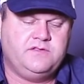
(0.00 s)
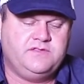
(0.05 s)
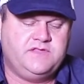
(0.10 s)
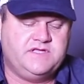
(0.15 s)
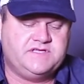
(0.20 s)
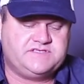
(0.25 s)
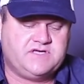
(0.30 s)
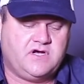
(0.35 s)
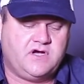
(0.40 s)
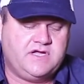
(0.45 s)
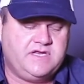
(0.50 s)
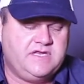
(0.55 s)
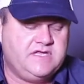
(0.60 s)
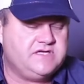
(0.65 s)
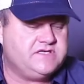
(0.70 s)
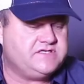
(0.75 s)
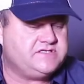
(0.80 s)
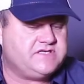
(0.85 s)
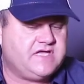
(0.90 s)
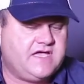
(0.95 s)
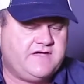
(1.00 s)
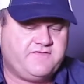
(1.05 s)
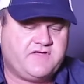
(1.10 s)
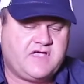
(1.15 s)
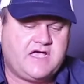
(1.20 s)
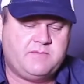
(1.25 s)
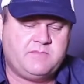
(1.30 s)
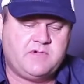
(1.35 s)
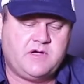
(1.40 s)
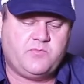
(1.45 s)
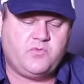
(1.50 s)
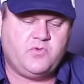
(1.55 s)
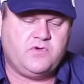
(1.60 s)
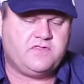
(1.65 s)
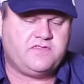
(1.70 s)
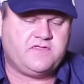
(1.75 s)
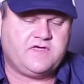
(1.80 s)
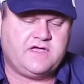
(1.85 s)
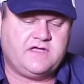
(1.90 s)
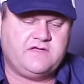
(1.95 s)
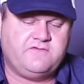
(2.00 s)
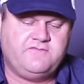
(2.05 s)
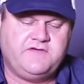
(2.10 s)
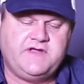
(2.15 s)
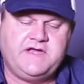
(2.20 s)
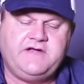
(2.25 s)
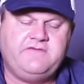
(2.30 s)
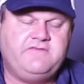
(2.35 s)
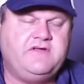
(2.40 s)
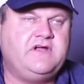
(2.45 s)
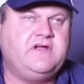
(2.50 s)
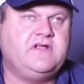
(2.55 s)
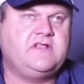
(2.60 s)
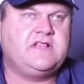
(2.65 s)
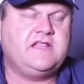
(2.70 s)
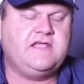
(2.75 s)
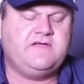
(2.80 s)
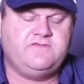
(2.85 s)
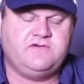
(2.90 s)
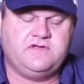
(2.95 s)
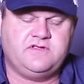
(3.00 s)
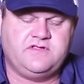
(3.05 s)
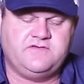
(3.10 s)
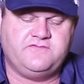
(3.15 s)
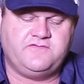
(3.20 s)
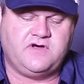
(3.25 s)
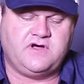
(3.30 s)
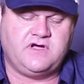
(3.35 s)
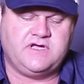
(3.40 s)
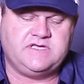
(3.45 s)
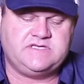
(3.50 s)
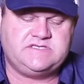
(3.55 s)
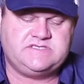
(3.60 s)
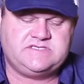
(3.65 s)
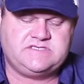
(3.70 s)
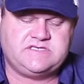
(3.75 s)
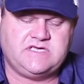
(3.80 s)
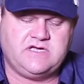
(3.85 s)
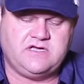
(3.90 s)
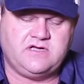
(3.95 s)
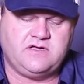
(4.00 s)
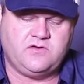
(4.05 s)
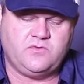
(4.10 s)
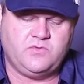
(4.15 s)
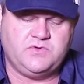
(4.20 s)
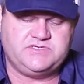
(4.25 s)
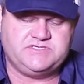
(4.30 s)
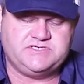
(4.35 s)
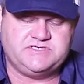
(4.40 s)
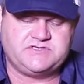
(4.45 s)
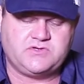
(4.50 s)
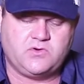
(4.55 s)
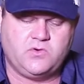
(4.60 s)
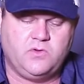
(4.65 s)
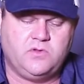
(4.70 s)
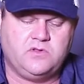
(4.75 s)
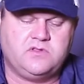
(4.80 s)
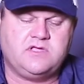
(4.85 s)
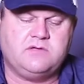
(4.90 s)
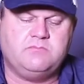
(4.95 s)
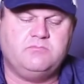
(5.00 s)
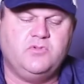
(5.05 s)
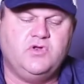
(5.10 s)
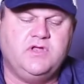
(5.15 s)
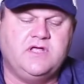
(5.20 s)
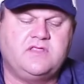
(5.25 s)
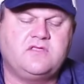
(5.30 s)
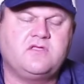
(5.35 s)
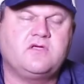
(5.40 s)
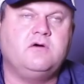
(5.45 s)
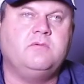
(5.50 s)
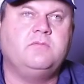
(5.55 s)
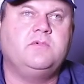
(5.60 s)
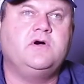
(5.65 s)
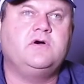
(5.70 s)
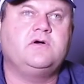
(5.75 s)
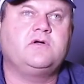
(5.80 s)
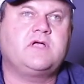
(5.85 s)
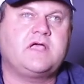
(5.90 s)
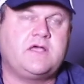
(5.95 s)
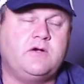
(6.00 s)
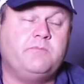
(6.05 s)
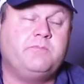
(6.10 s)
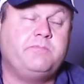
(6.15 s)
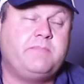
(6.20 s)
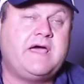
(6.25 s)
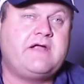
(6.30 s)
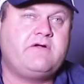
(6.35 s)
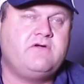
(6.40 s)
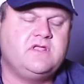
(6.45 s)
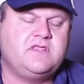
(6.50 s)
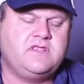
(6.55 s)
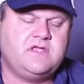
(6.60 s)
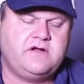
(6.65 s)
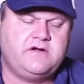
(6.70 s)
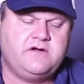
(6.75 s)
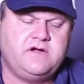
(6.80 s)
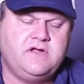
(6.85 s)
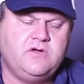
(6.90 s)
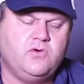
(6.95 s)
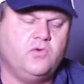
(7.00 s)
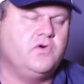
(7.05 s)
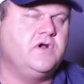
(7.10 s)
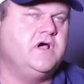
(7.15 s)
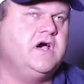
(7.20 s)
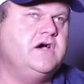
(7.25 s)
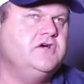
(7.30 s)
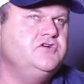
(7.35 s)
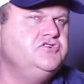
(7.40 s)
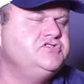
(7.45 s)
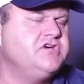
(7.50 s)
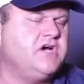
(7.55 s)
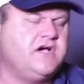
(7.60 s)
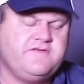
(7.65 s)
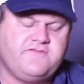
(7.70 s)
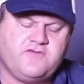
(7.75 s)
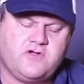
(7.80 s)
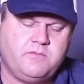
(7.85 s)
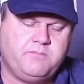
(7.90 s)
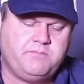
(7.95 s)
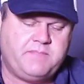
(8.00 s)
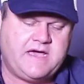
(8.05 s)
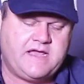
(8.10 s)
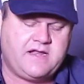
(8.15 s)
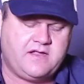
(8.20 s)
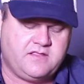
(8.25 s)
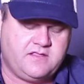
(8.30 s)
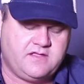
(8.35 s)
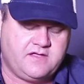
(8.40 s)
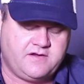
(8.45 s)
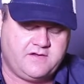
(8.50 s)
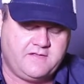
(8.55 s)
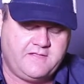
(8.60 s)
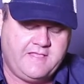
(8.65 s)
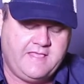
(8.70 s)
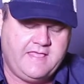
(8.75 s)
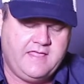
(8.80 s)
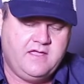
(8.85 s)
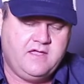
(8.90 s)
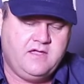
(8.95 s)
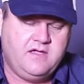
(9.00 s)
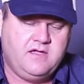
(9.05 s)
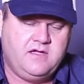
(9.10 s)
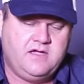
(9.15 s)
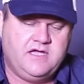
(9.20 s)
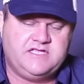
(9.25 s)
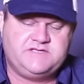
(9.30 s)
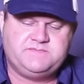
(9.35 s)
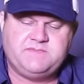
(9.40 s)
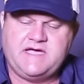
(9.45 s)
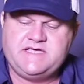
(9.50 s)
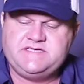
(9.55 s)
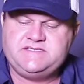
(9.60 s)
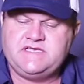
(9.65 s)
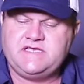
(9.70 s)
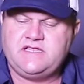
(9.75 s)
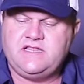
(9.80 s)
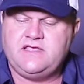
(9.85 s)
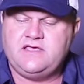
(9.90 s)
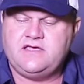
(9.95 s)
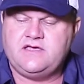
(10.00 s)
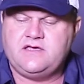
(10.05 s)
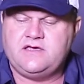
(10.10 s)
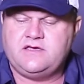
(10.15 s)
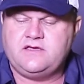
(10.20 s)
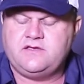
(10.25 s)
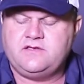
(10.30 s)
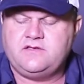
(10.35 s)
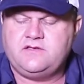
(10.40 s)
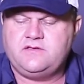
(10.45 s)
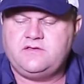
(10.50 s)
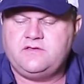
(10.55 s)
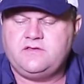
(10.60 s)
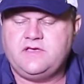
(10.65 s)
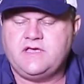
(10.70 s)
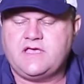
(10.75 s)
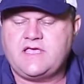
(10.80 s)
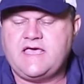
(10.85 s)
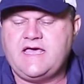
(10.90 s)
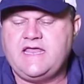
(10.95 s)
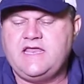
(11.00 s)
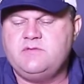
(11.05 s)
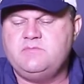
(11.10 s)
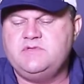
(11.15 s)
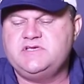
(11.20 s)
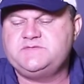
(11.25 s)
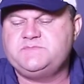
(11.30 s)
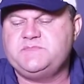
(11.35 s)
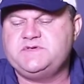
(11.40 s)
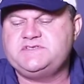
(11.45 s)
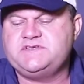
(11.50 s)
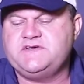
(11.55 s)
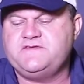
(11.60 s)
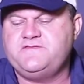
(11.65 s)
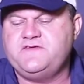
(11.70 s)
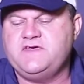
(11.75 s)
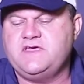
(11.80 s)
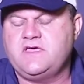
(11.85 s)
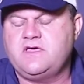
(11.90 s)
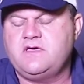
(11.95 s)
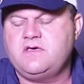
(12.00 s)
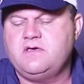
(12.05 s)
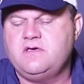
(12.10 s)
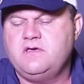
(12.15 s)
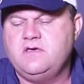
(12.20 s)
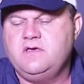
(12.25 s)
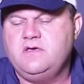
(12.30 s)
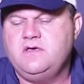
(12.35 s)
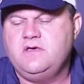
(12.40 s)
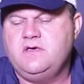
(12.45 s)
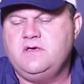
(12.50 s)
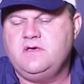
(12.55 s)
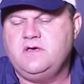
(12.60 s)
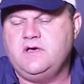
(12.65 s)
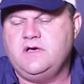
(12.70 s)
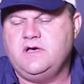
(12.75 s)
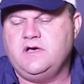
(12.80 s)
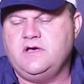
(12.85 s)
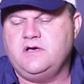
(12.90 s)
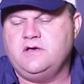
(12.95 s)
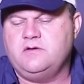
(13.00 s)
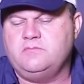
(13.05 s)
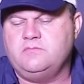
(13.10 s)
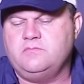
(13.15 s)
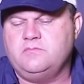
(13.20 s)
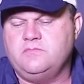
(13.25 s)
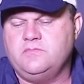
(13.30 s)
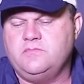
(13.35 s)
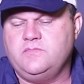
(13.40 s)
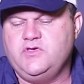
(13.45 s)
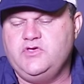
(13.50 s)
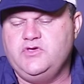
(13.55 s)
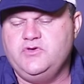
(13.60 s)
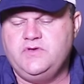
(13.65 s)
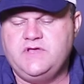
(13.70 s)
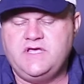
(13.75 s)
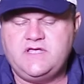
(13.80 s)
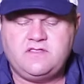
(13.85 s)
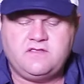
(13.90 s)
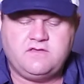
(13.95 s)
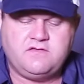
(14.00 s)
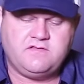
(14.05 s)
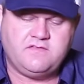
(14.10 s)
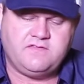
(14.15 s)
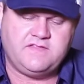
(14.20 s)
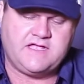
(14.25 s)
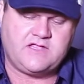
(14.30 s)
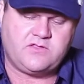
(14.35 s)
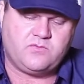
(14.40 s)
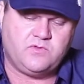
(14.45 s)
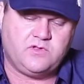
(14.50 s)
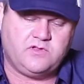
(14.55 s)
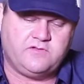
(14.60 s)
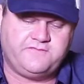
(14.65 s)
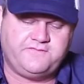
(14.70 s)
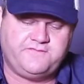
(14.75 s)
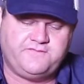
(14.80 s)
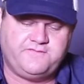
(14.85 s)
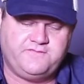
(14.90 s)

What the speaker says: Designers have come up with a very, very clever device which is called a bullet comparator, or an ogive comparator. It's basically a caliber specific unit that will